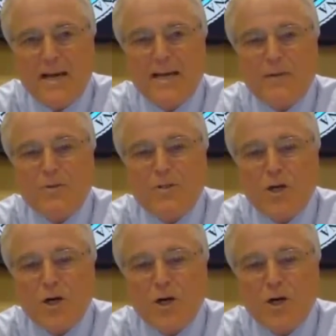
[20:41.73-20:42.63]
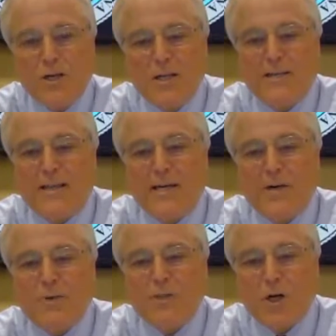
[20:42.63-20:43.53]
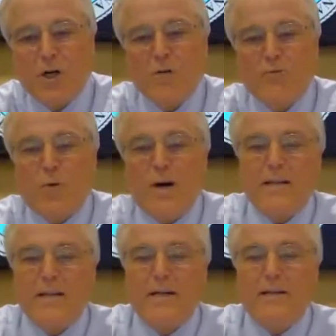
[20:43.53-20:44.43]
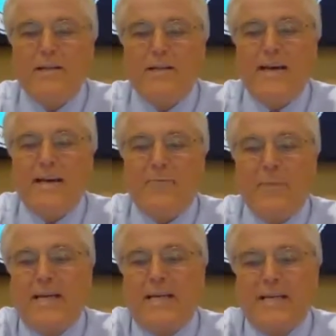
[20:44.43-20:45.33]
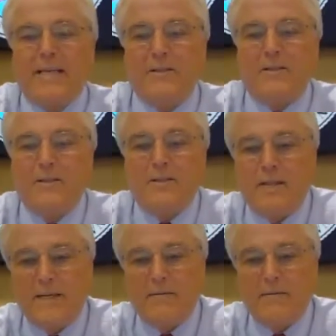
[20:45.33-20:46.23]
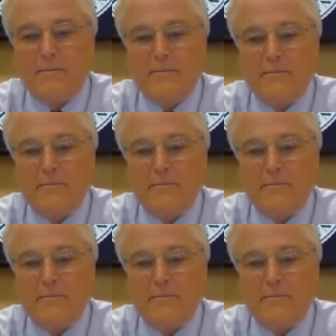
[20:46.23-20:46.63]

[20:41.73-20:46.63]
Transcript: and in return, they get a return for what they have paid into the state.